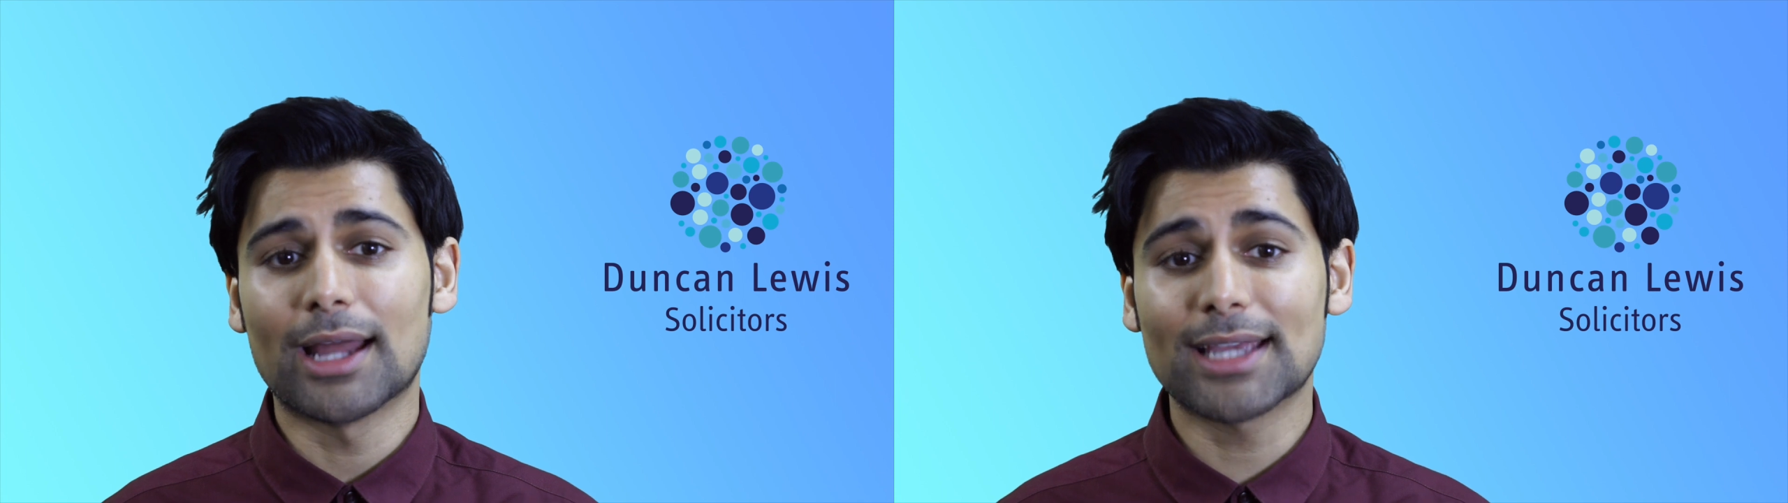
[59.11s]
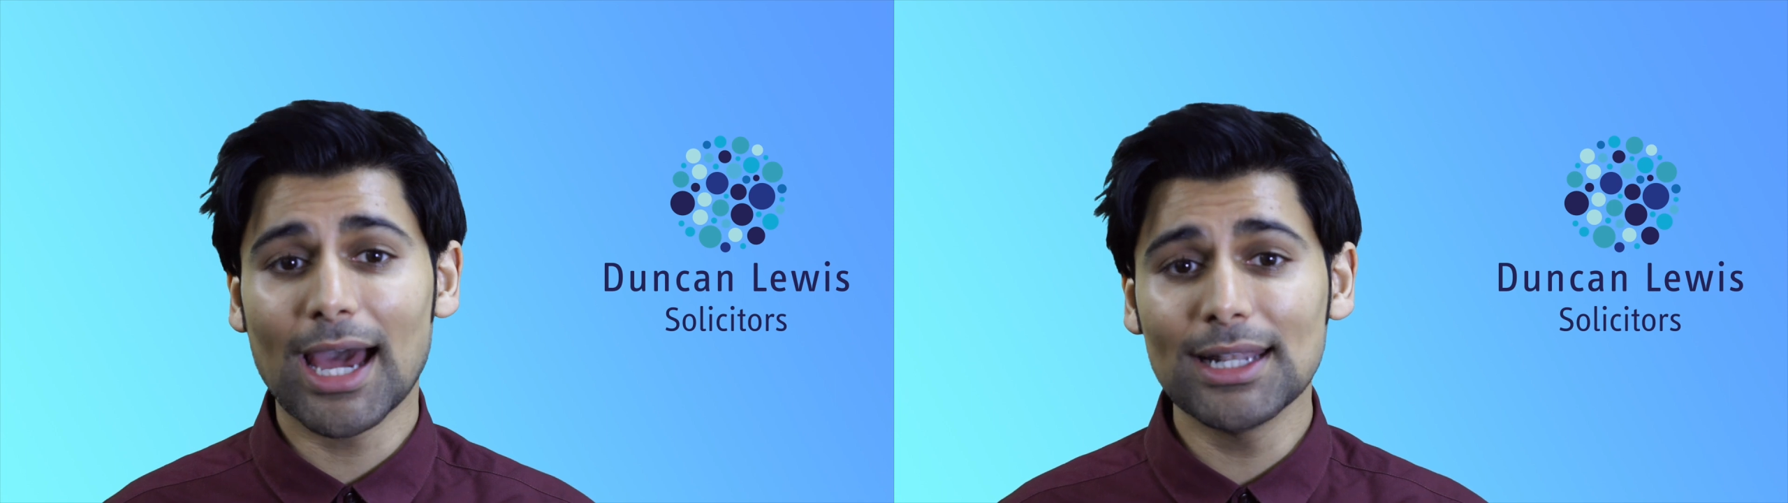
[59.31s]

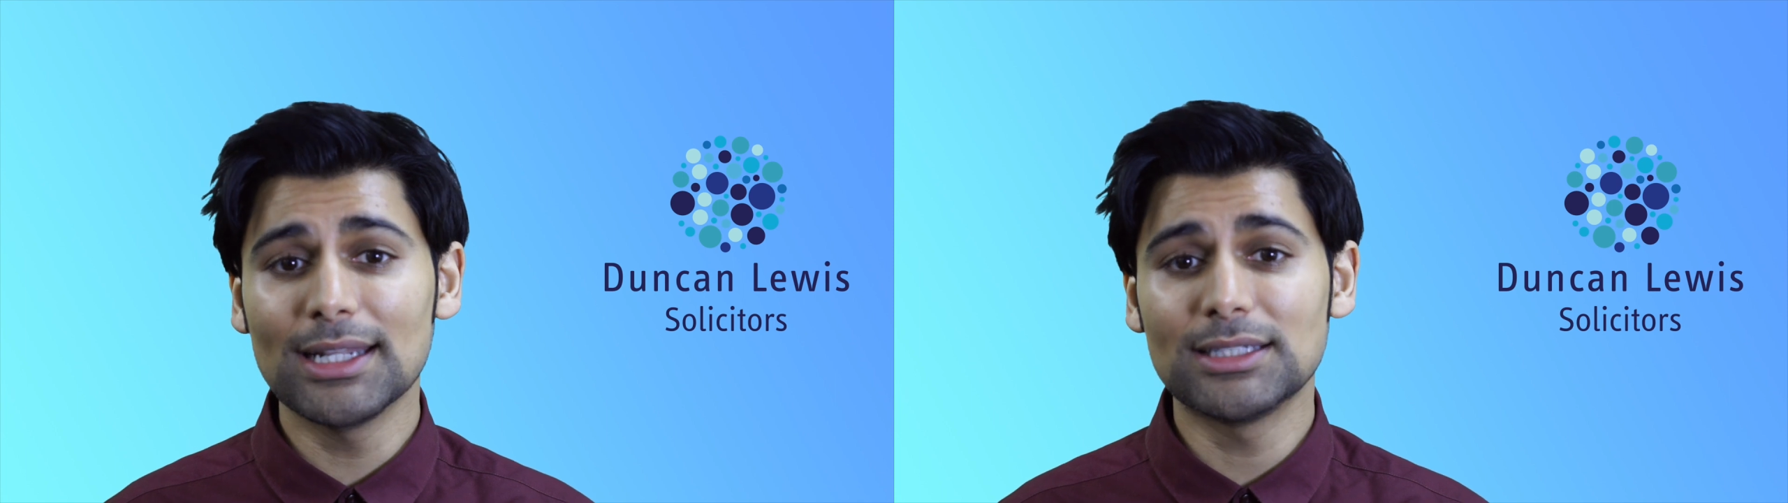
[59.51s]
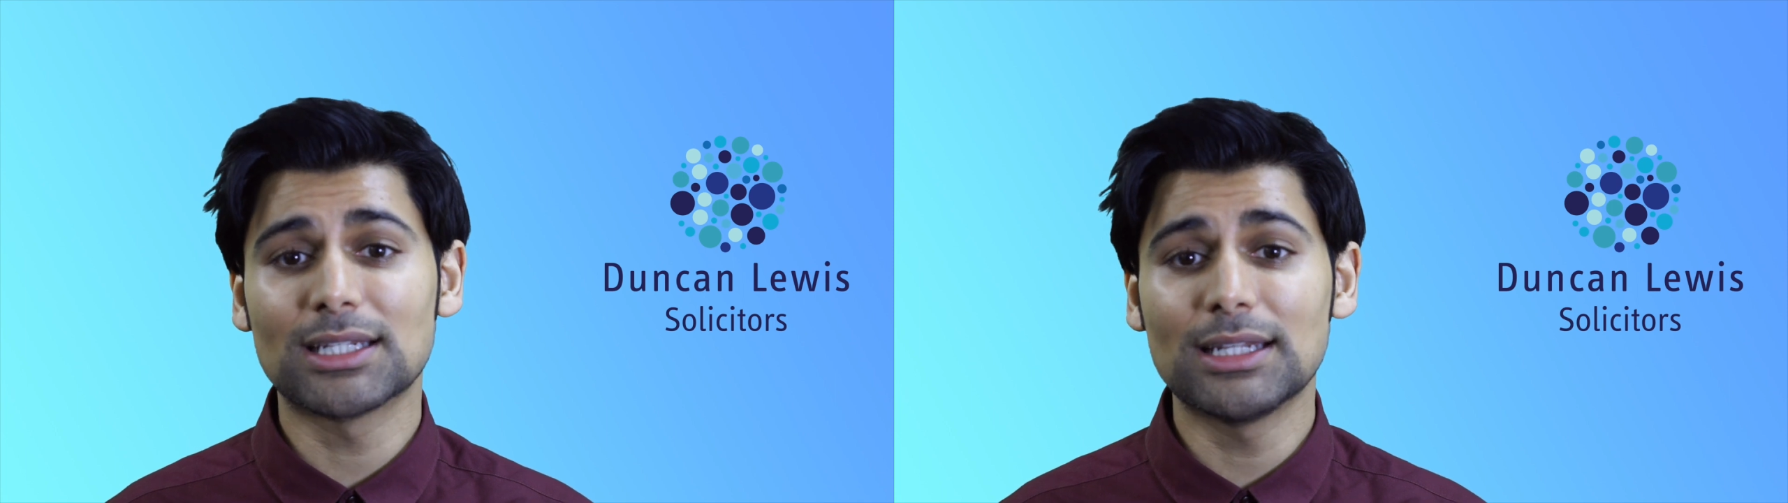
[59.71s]
and
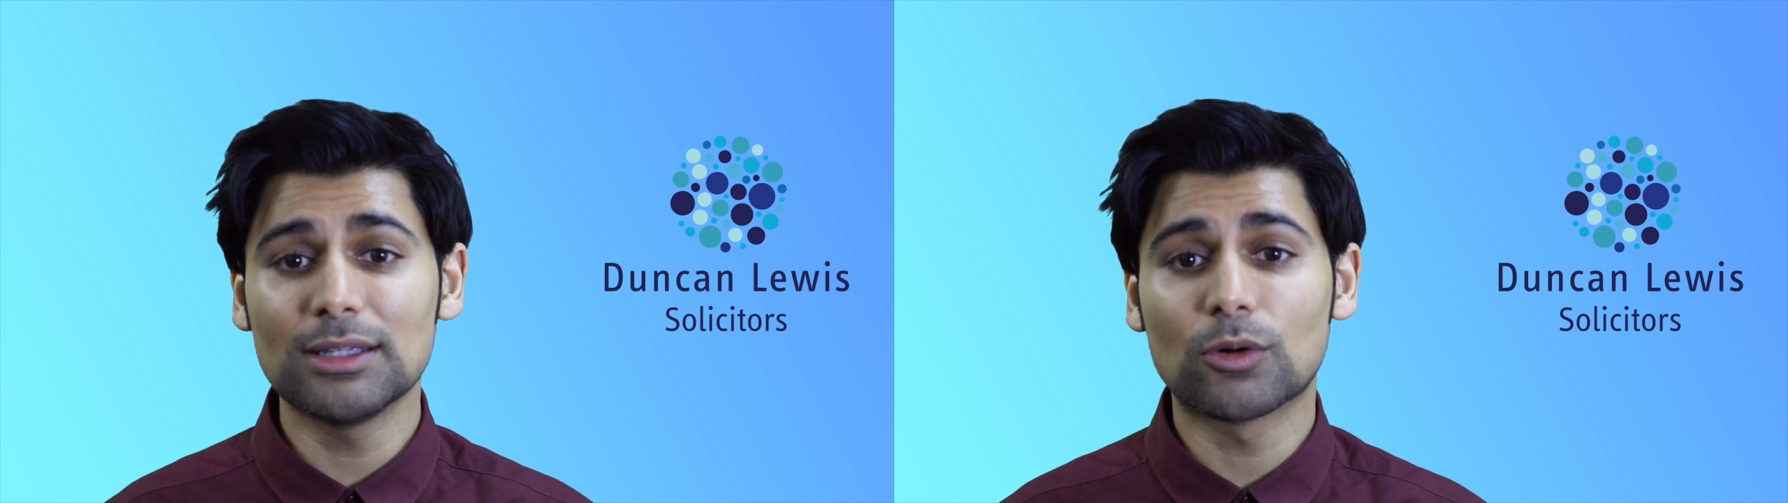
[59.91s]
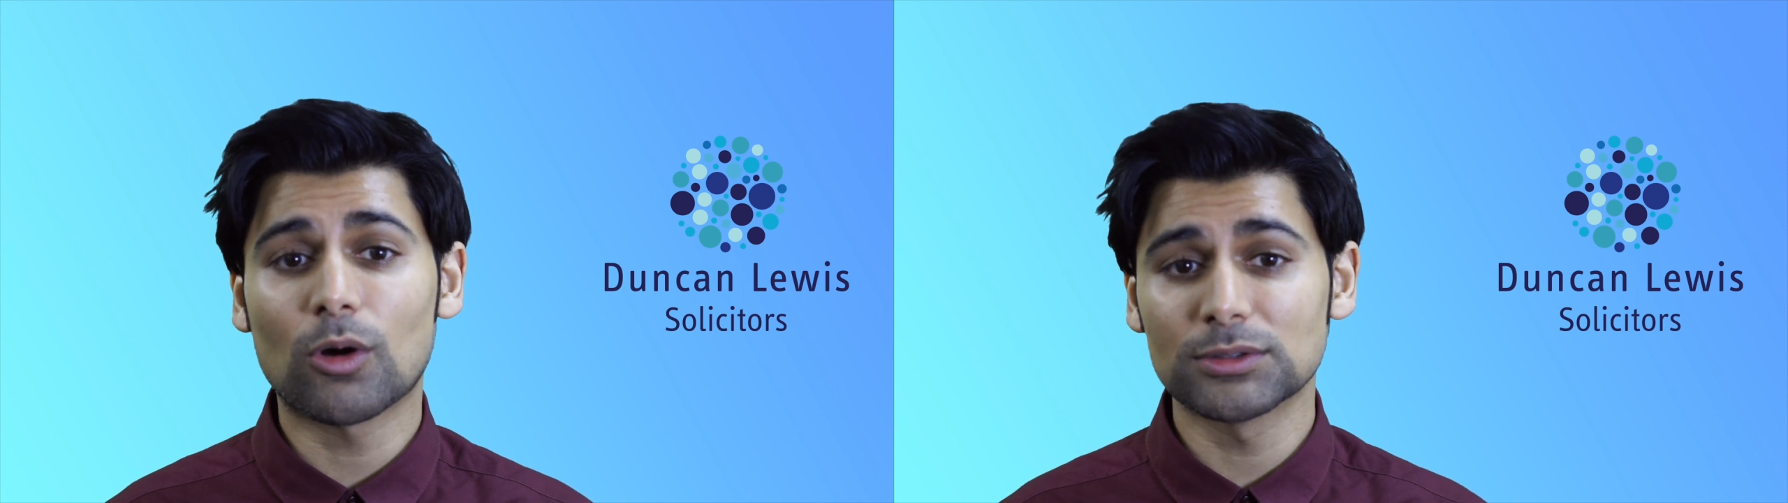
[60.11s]
can lead to
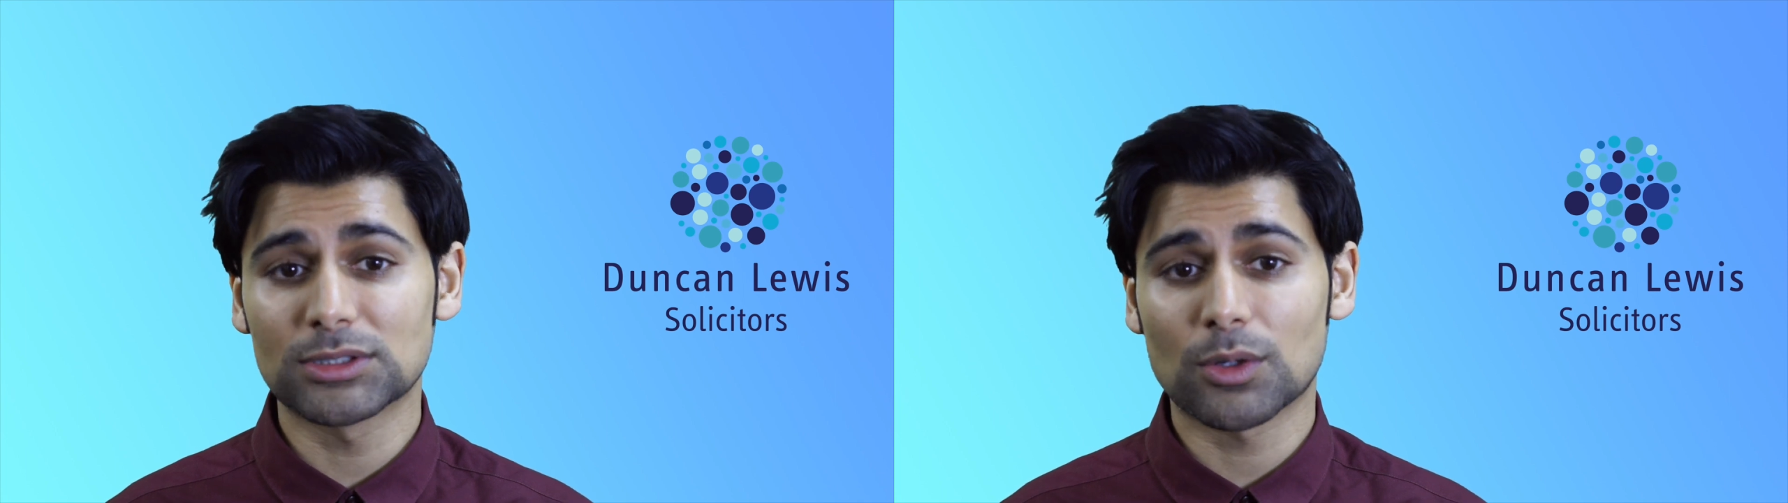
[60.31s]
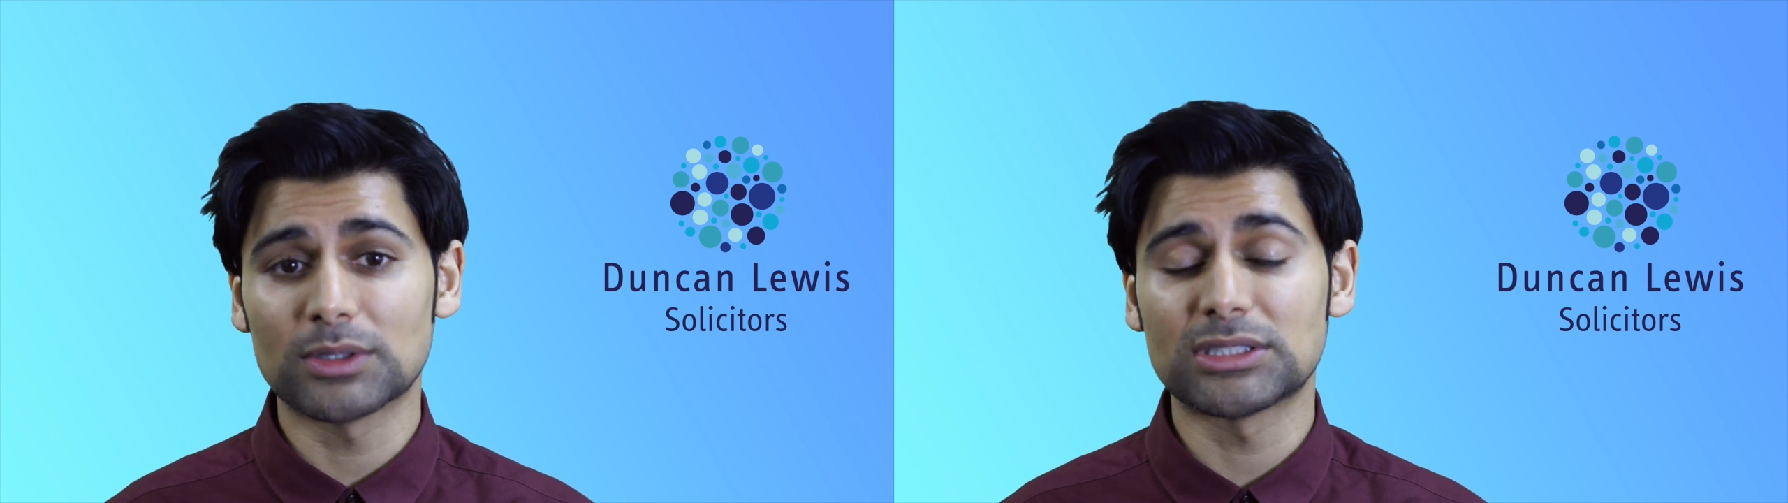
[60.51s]
legal
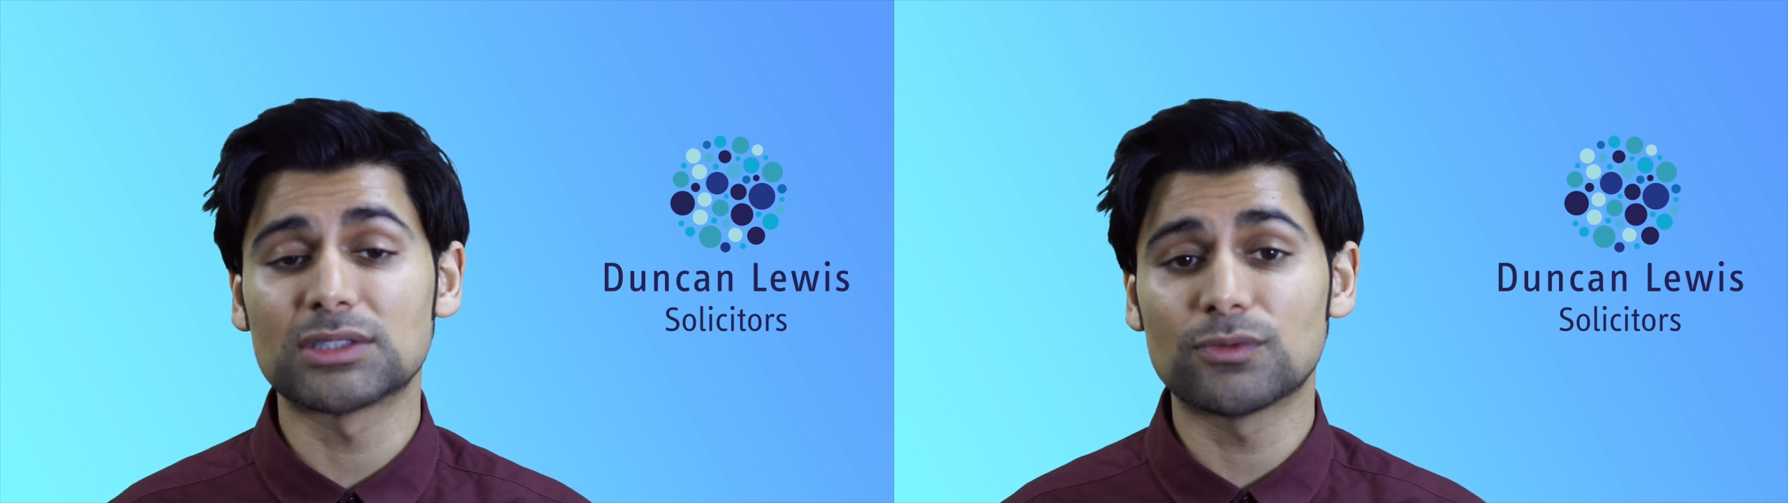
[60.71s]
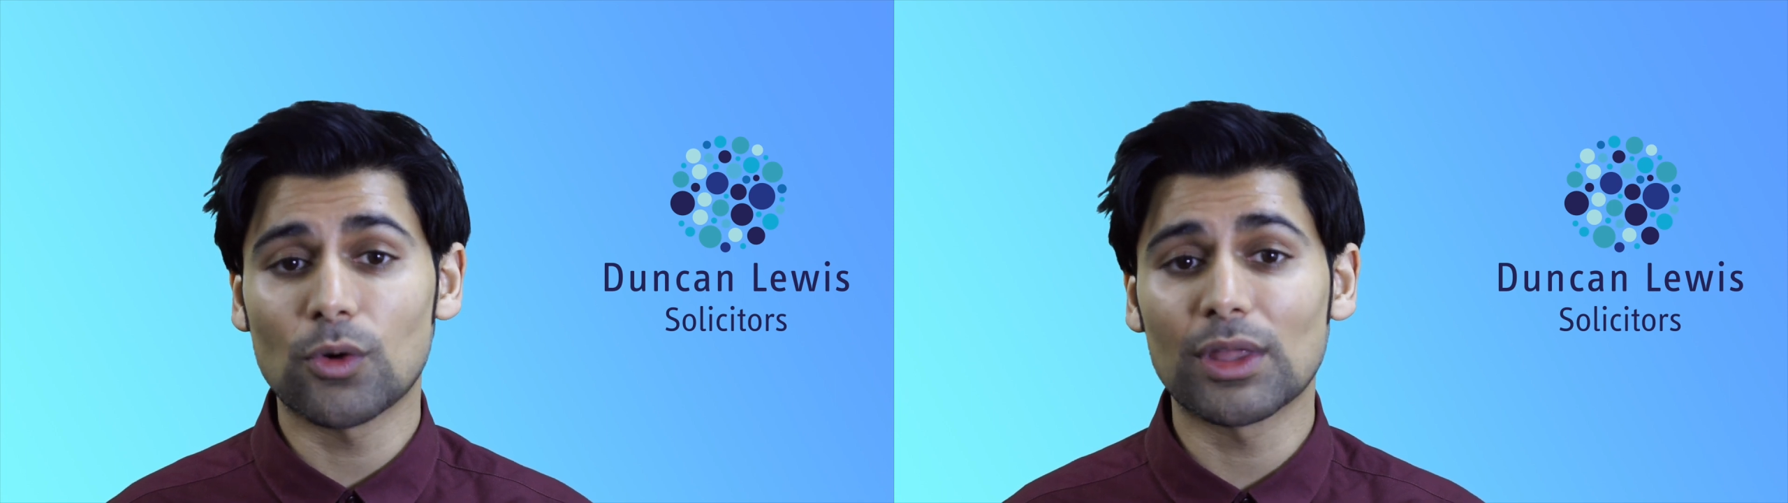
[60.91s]

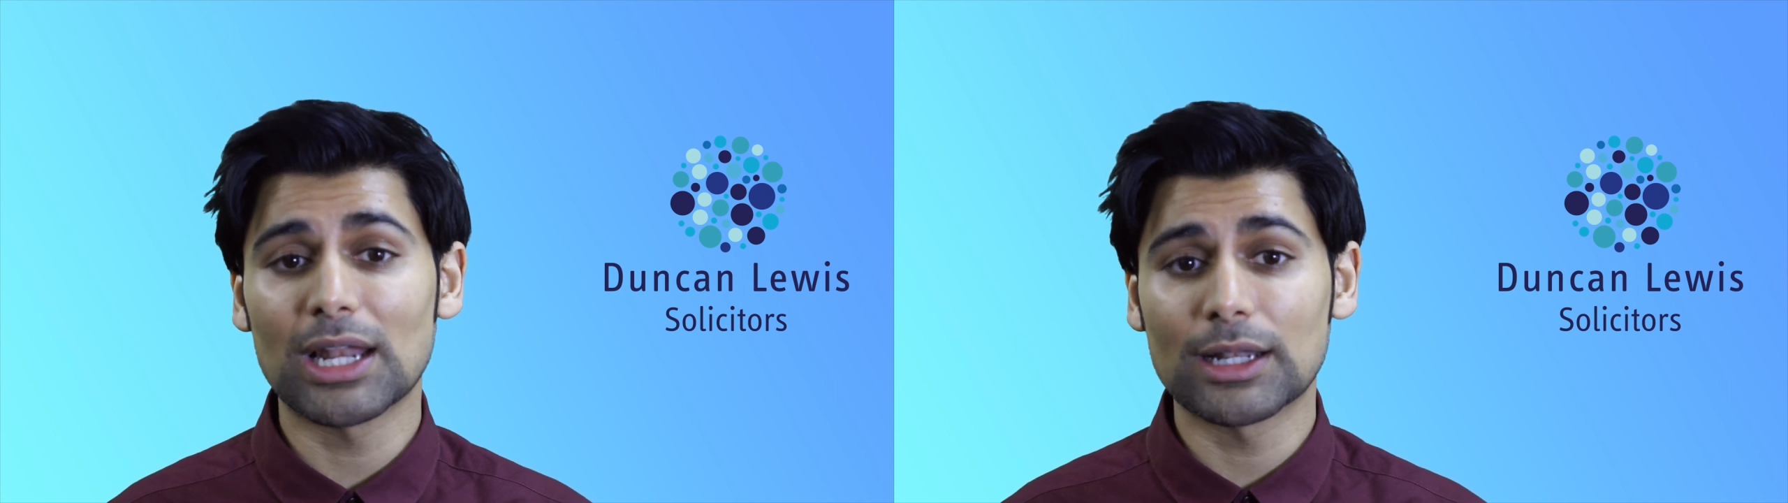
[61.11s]
consequences for the